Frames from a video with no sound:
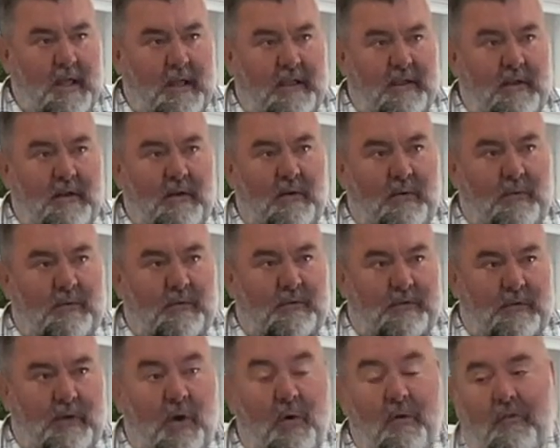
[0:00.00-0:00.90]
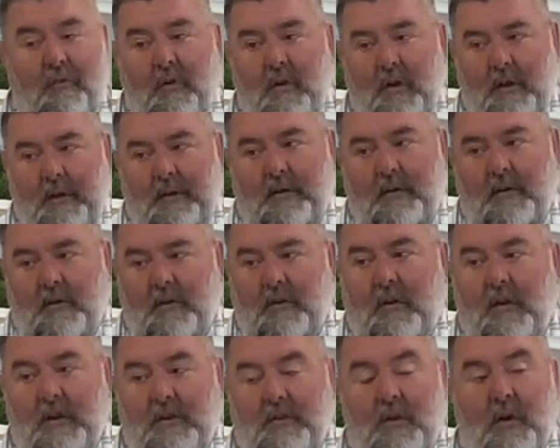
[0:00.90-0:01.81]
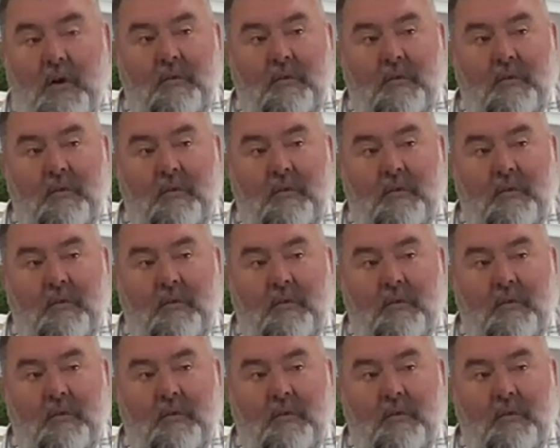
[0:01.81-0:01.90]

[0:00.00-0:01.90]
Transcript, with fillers: you know, over 100 degrees.